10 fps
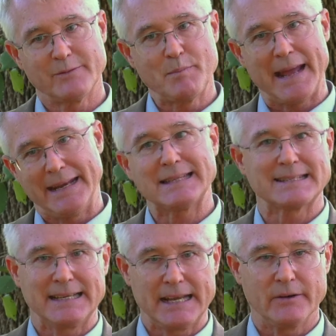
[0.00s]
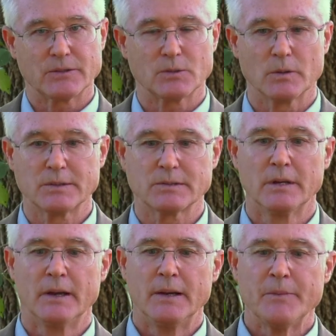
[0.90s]
of bayonets, they carry swords.
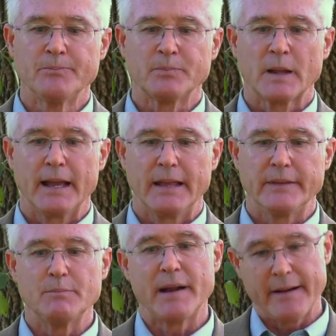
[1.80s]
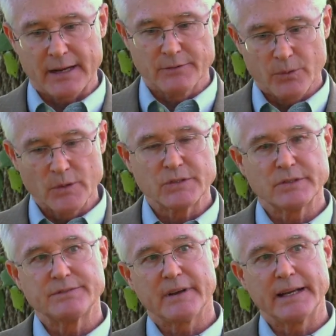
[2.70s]
And the American forces
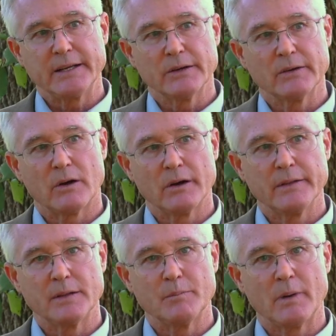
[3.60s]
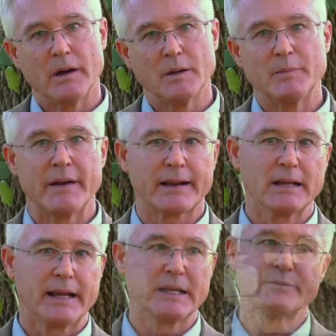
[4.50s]
that fight here are the uh, American Light